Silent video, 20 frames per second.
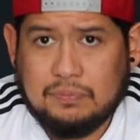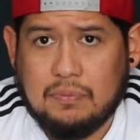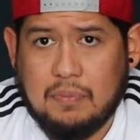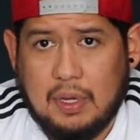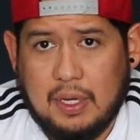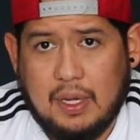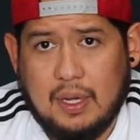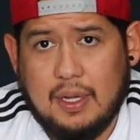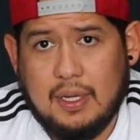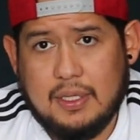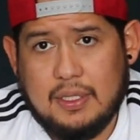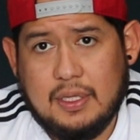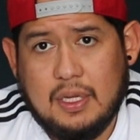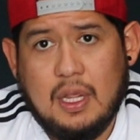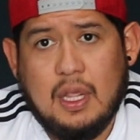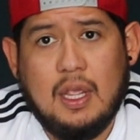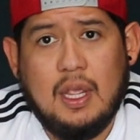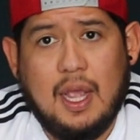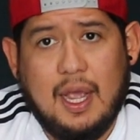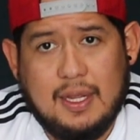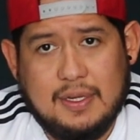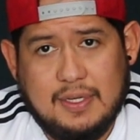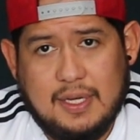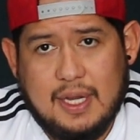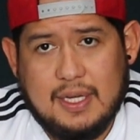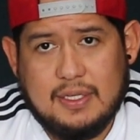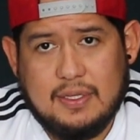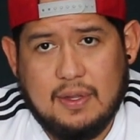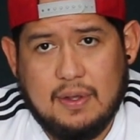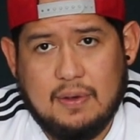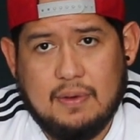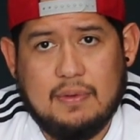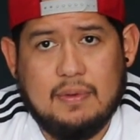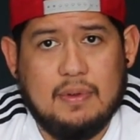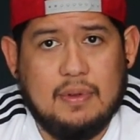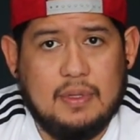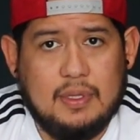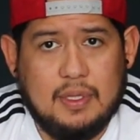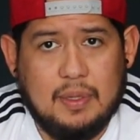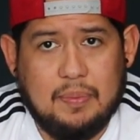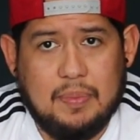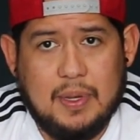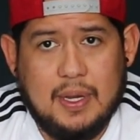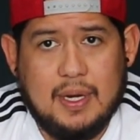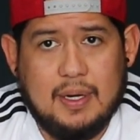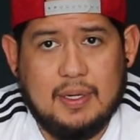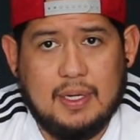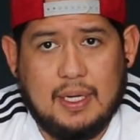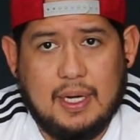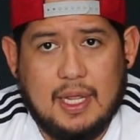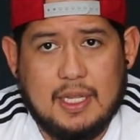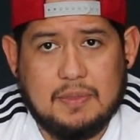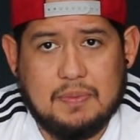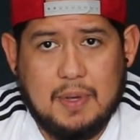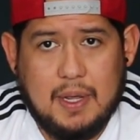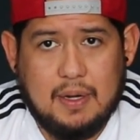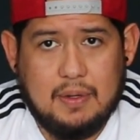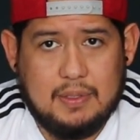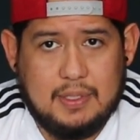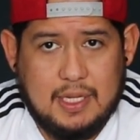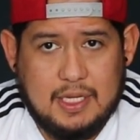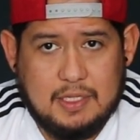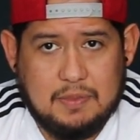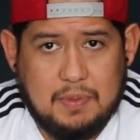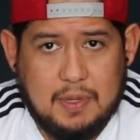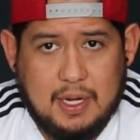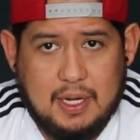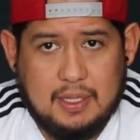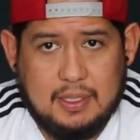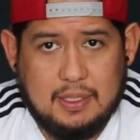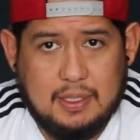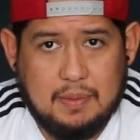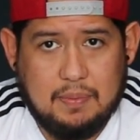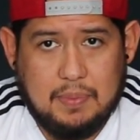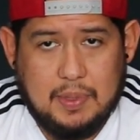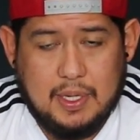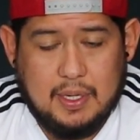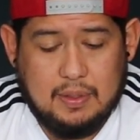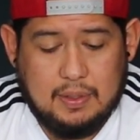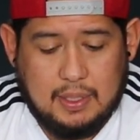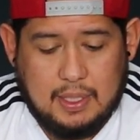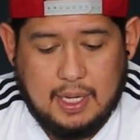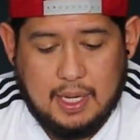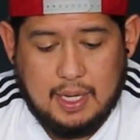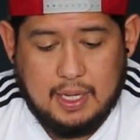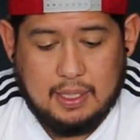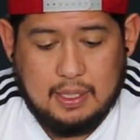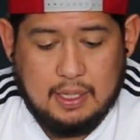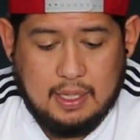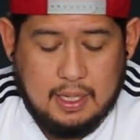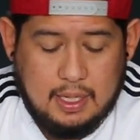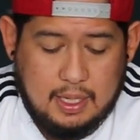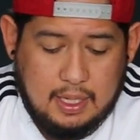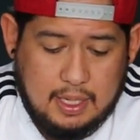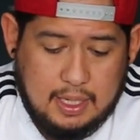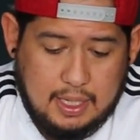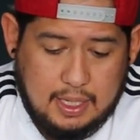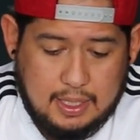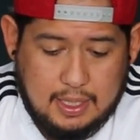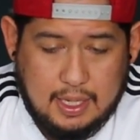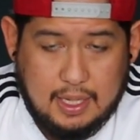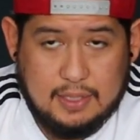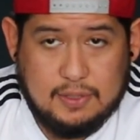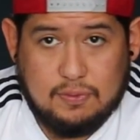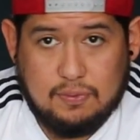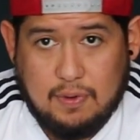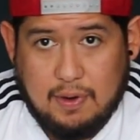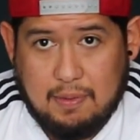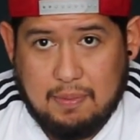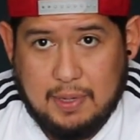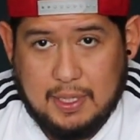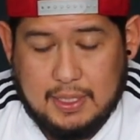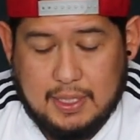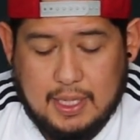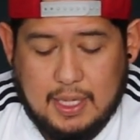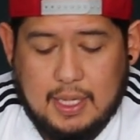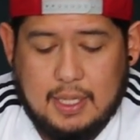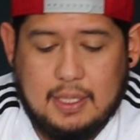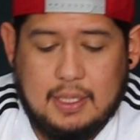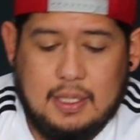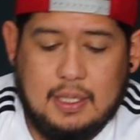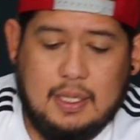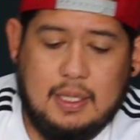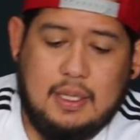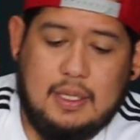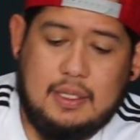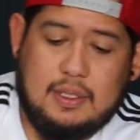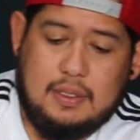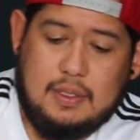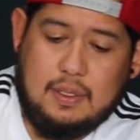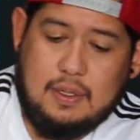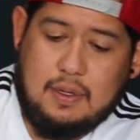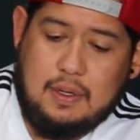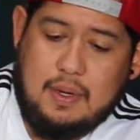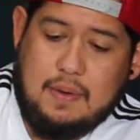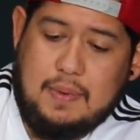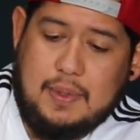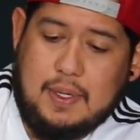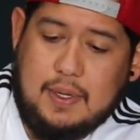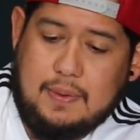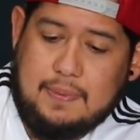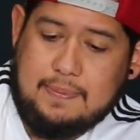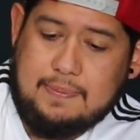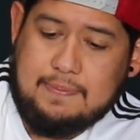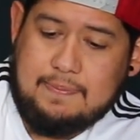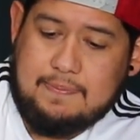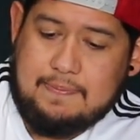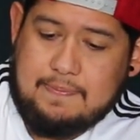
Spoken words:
Because as you guys know, the beer in a glass bottle tastes better than the beer in a can, and I swear by that. So here we go.